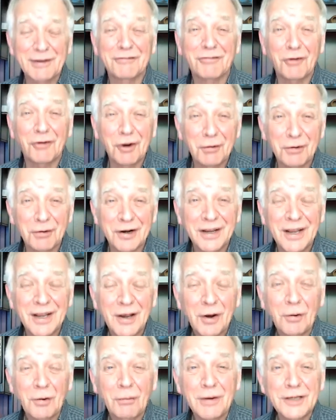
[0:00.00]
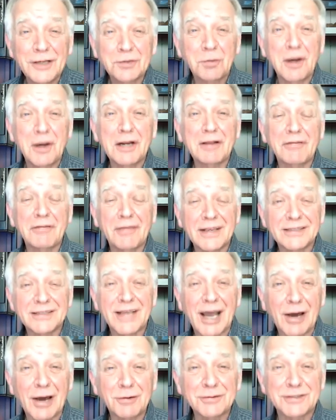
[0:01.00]
forward, which one of these
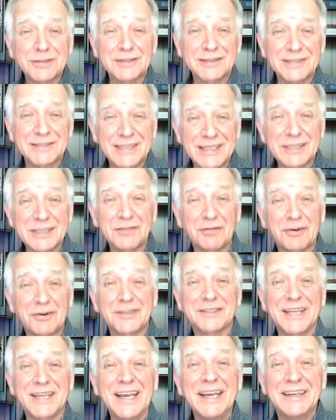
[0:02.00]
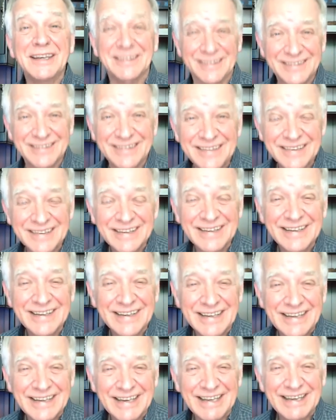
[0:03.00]
houses is for sale?
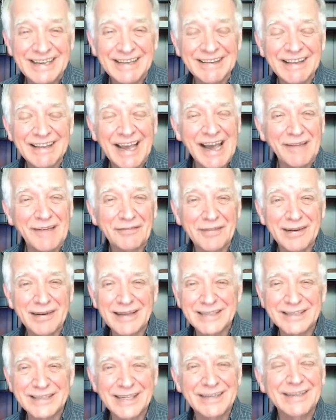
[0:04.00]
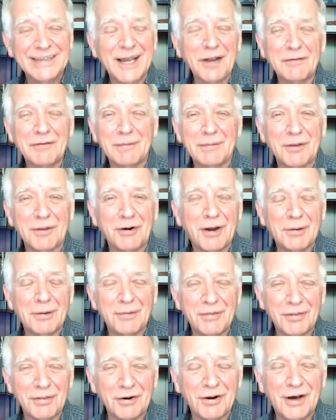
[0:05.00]
And he laughed and he said, none of them. They're all
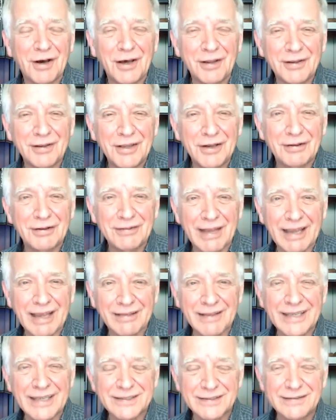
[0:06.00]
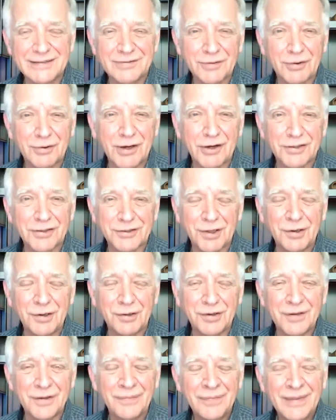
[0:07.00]
they're all you know like less than two years
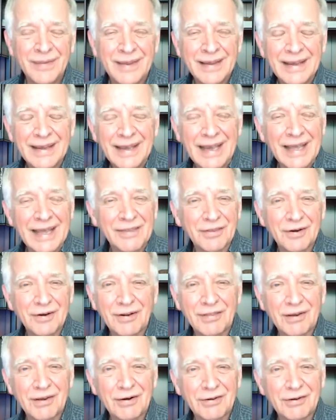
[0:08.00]
old, and they're they're